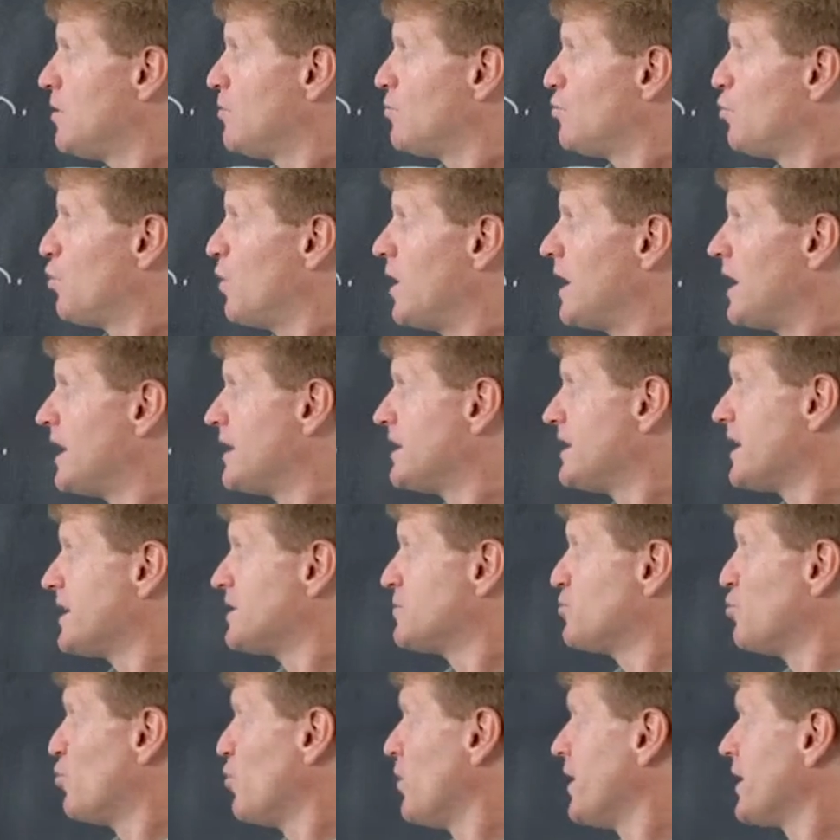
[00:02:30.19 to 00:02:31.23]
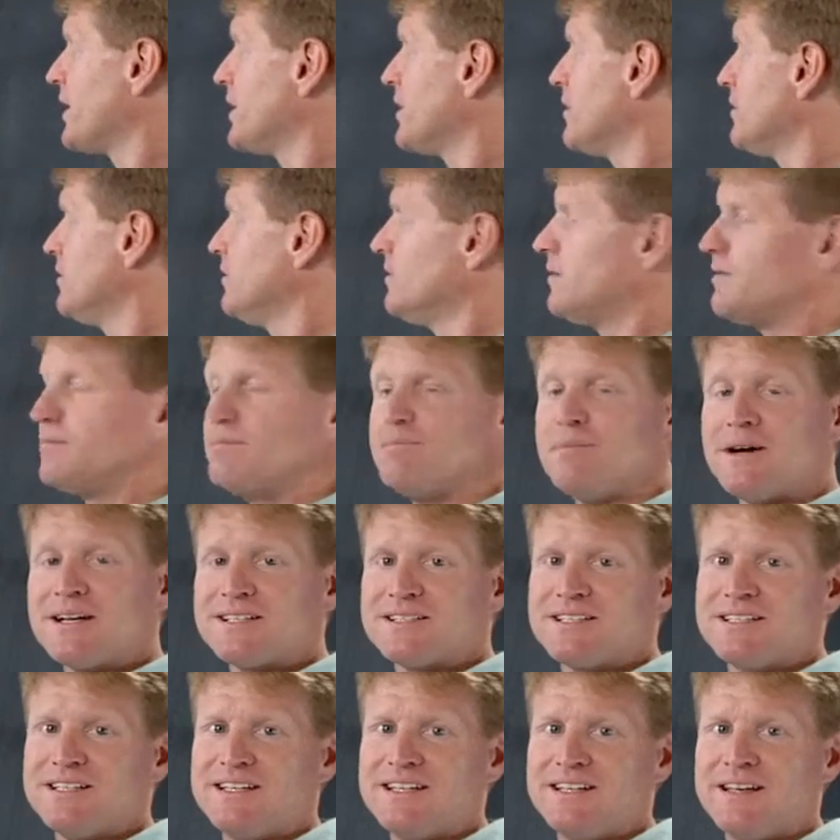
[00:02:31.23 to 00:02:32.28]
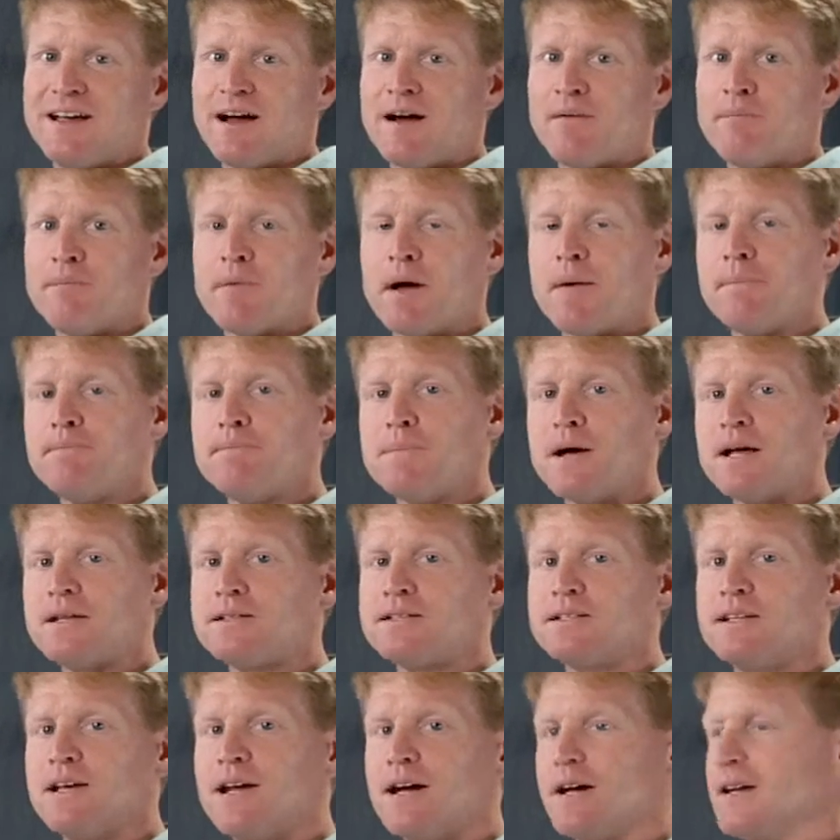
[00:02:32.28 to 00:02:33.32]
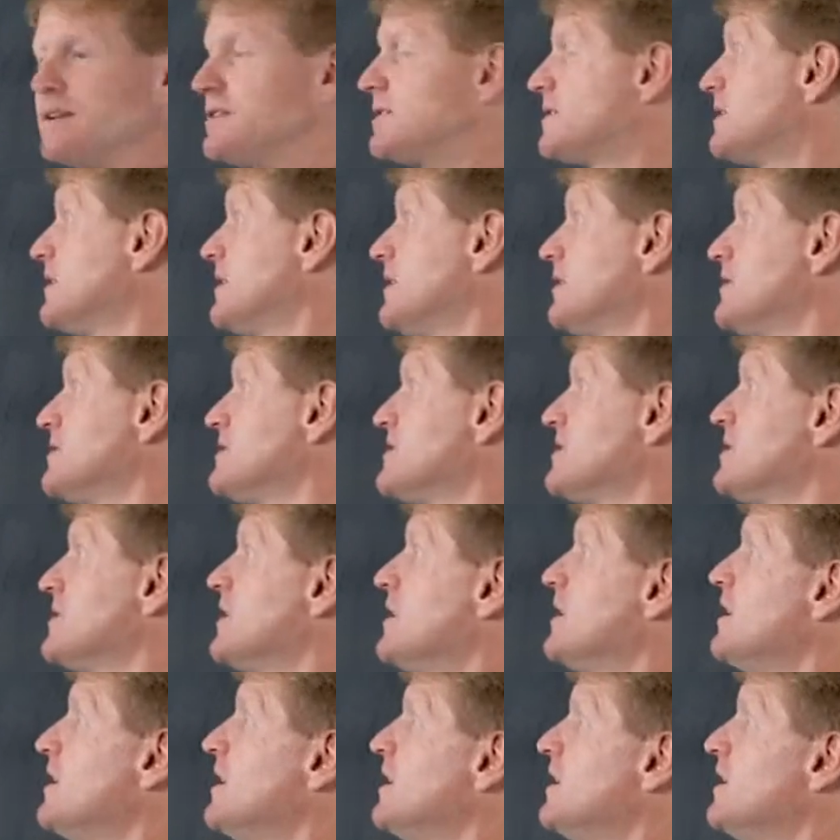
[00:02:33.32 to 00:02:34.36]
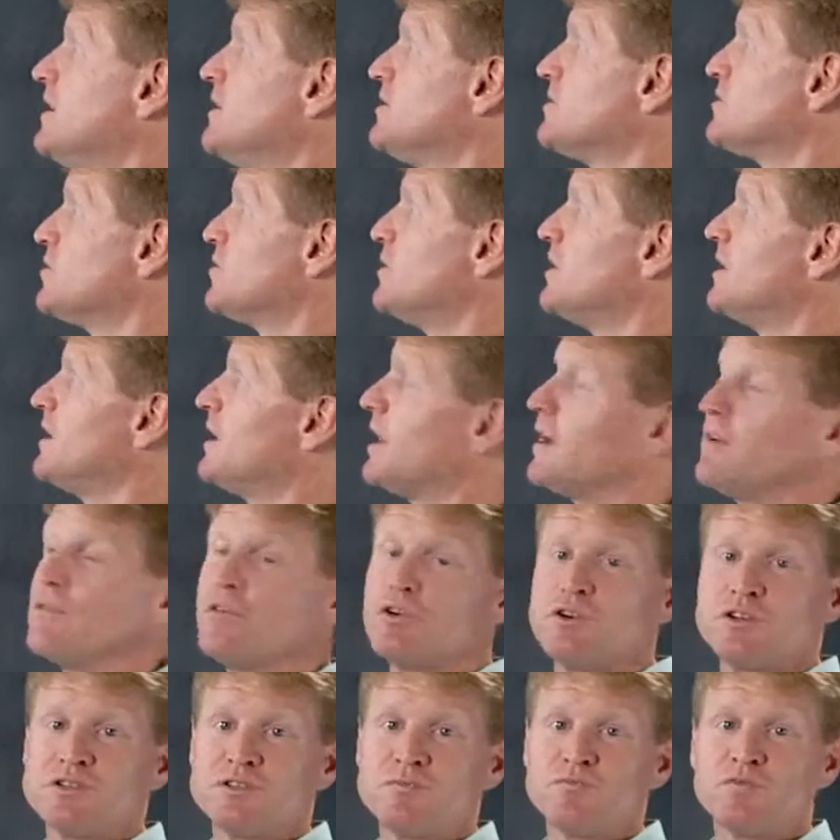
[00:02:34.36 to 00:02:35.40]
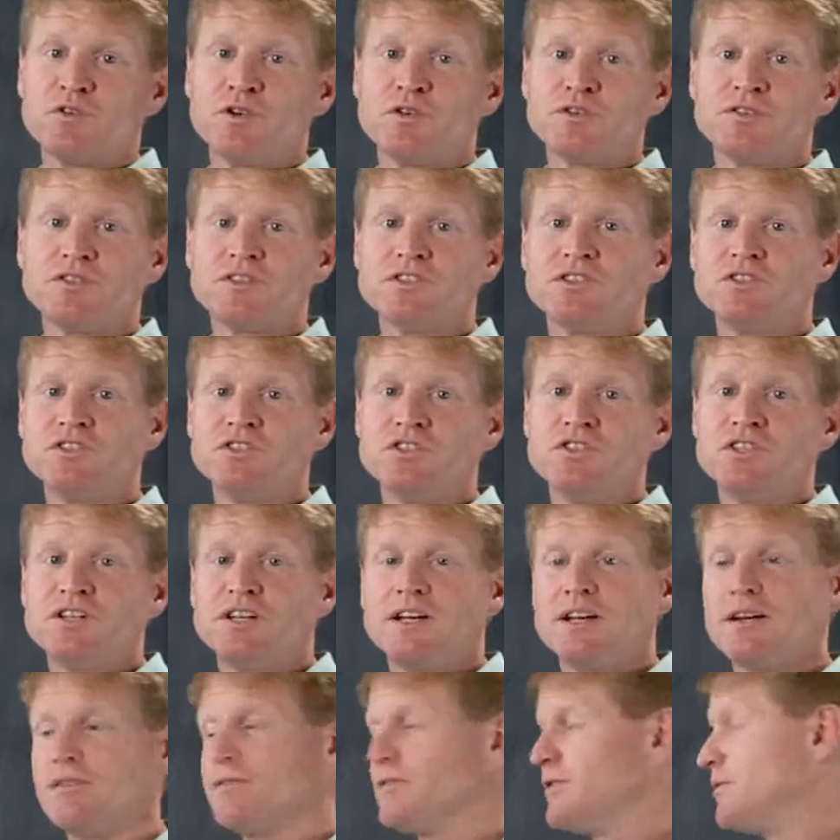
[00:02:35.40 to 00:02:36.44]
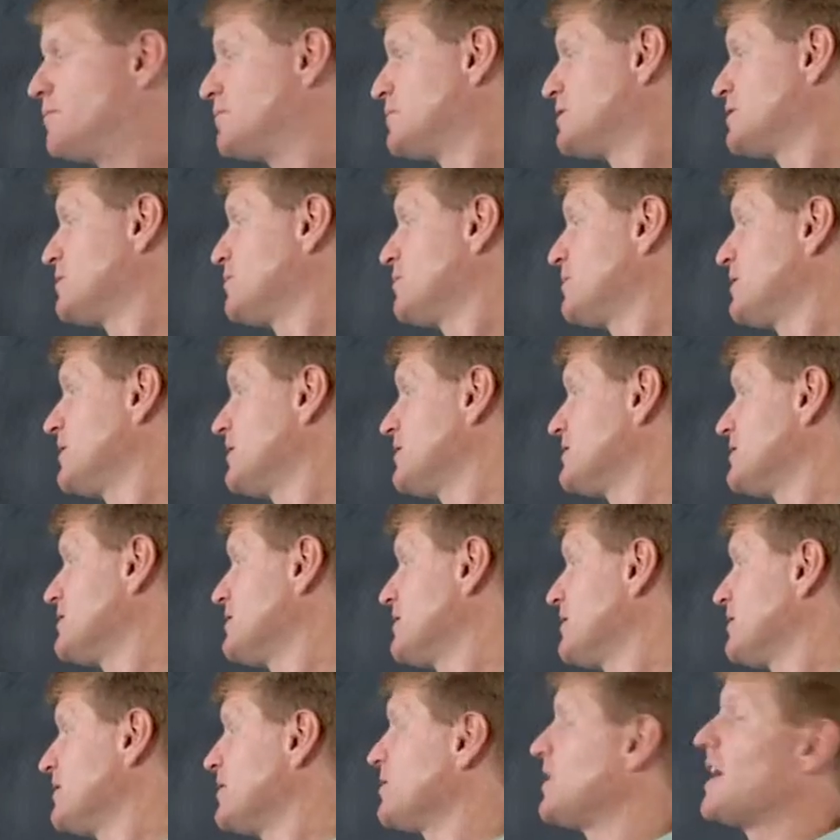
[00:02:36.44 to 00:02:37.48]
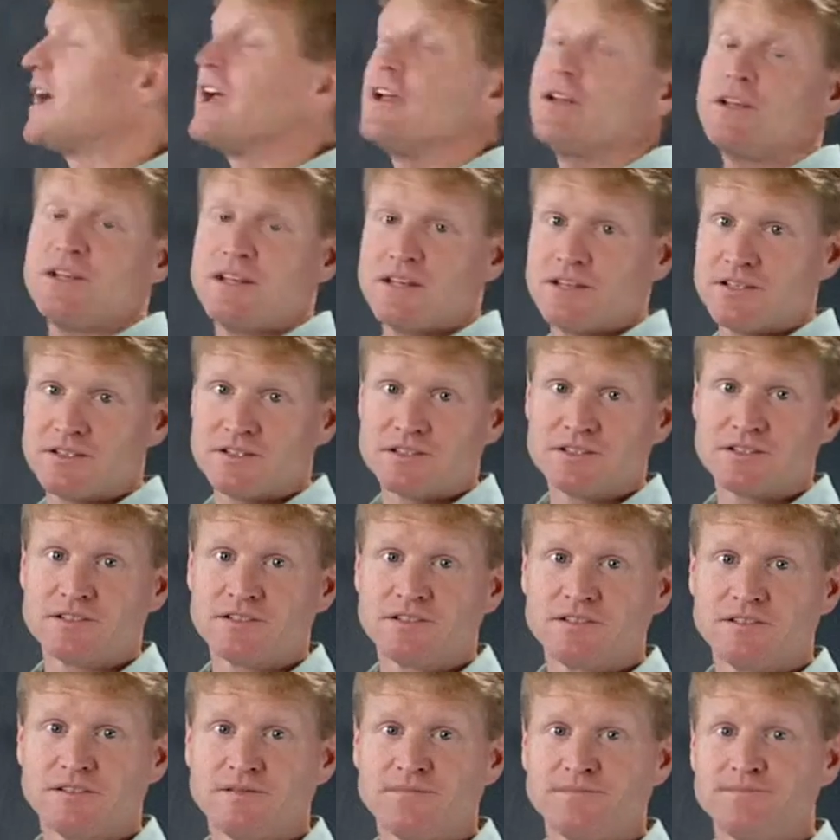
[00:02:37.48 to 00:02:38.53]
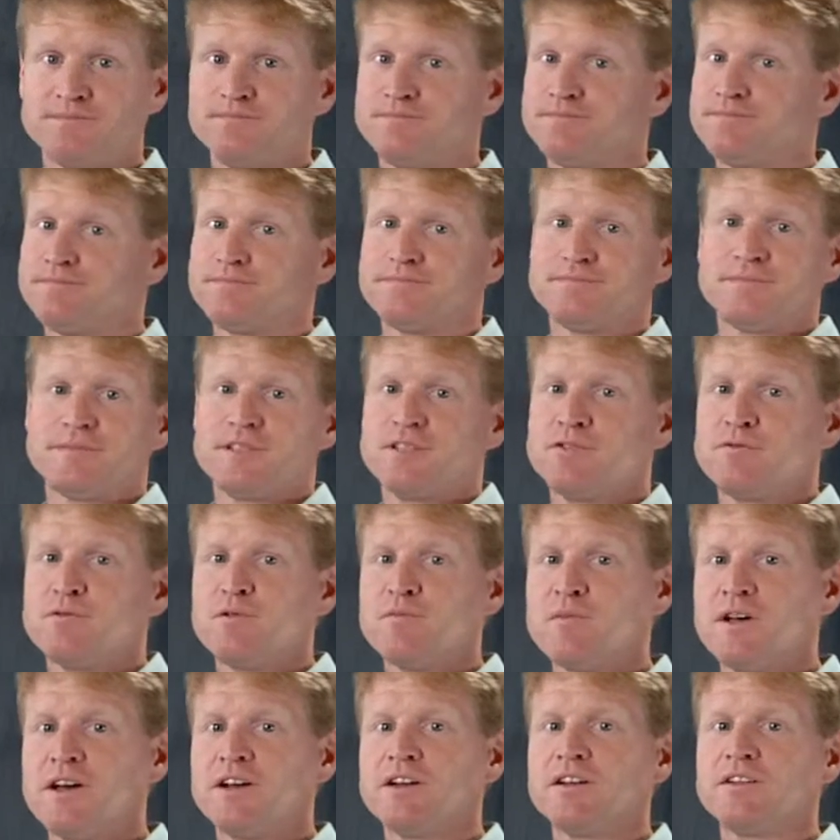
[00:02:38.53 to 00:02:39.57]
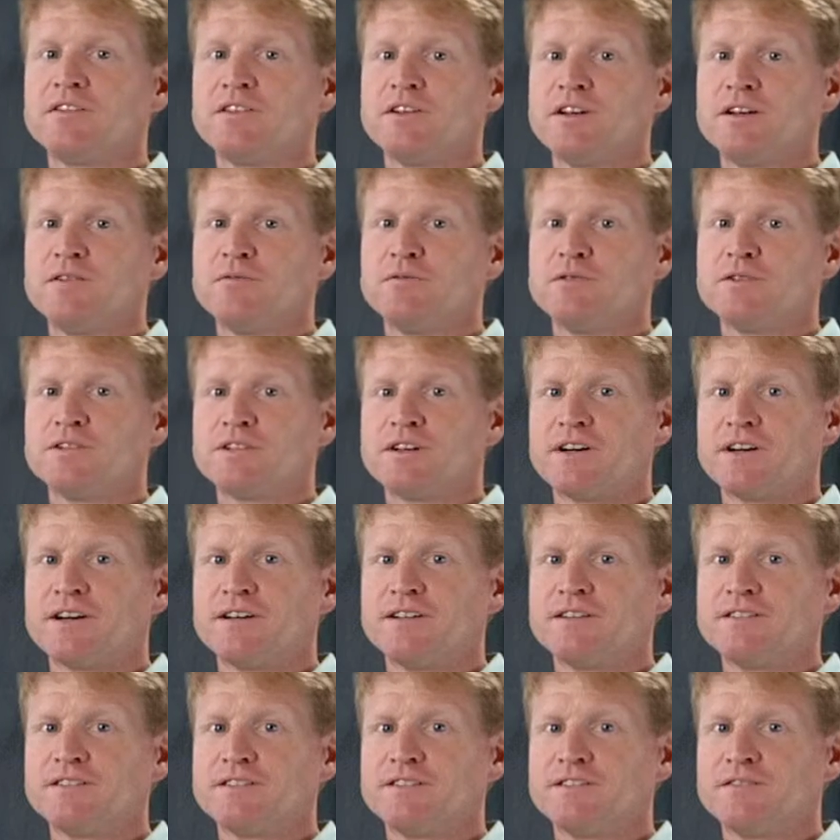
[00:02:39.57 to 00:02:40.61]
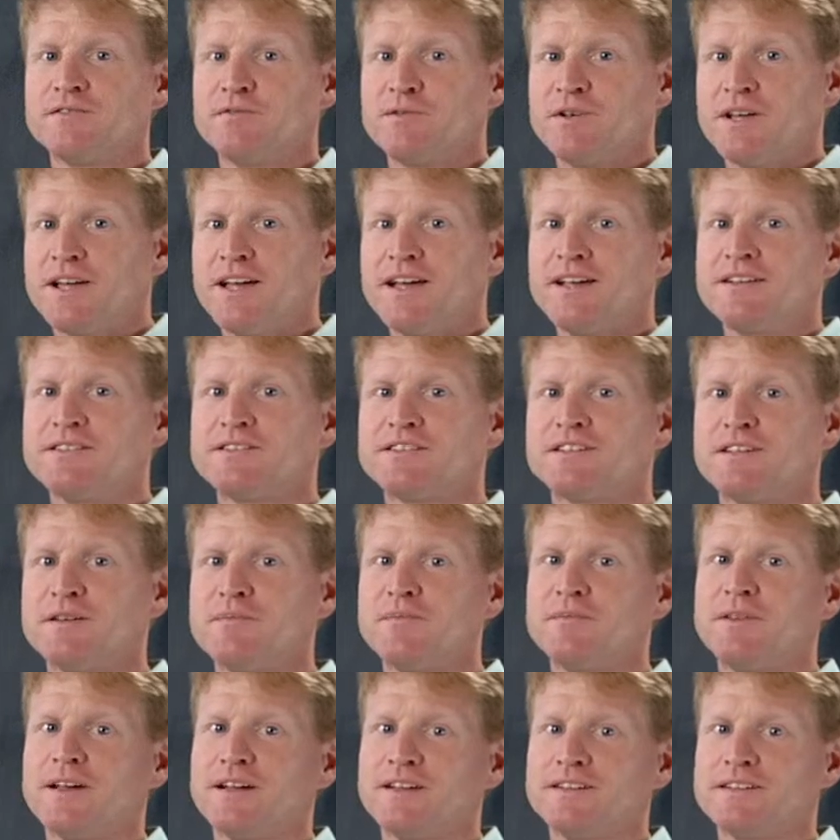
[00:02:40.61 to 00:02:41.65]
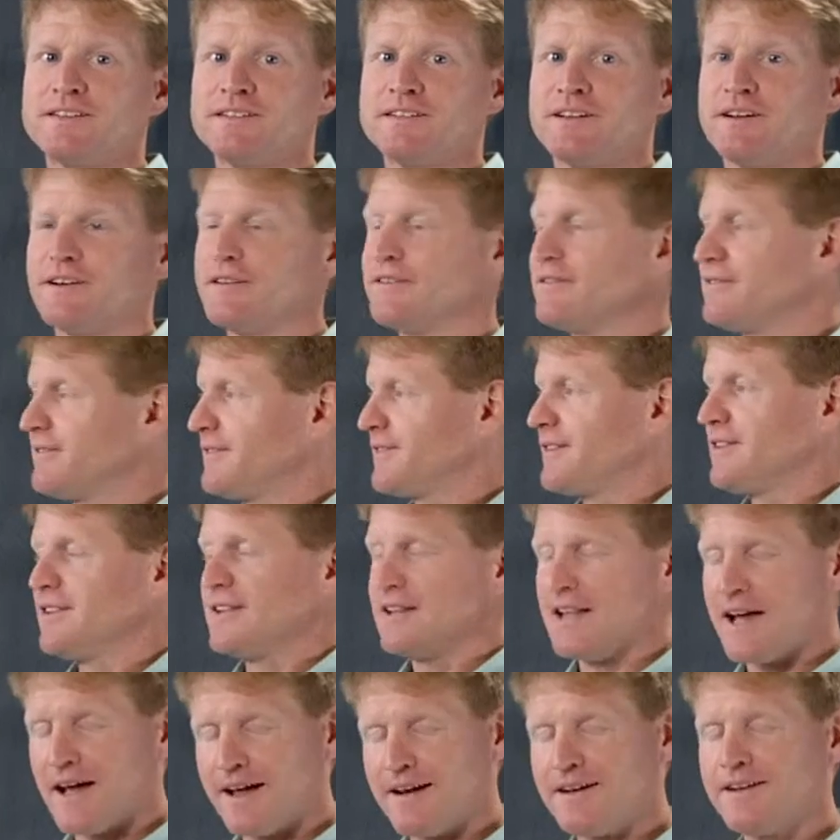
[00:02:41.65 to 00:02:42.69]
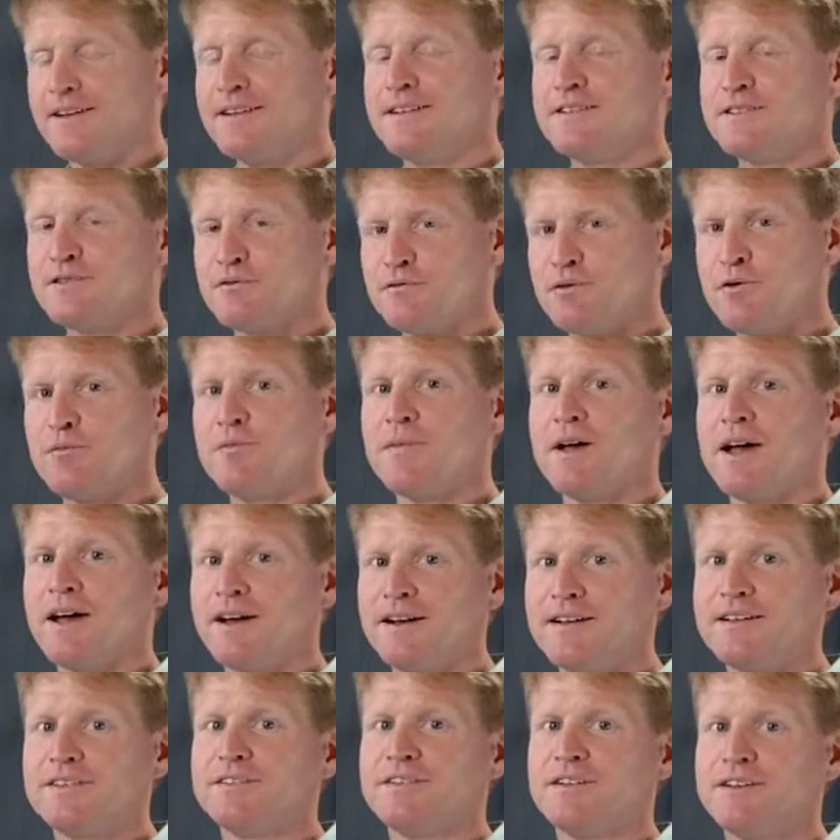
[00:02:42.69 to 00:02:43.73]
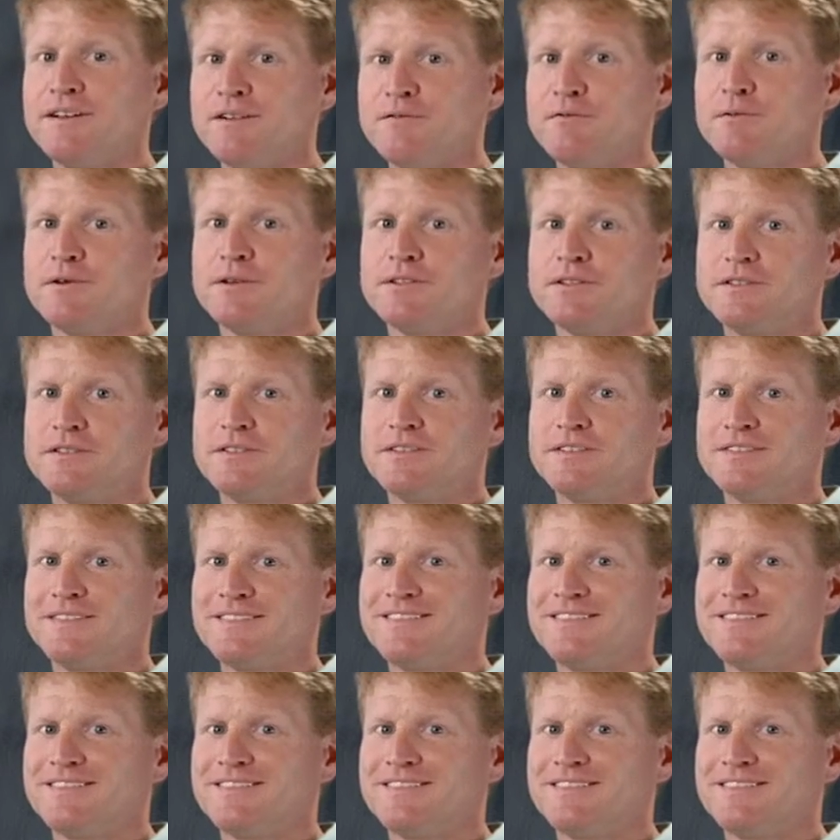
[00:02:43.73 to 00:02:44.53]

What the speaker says: Puella dat puero basiam. Basia is kiss. So he gave her some roses and she gave him some kiss, a kiss. It's a romantic language, guys. We can't skip that stuff. Latin is a romantic language.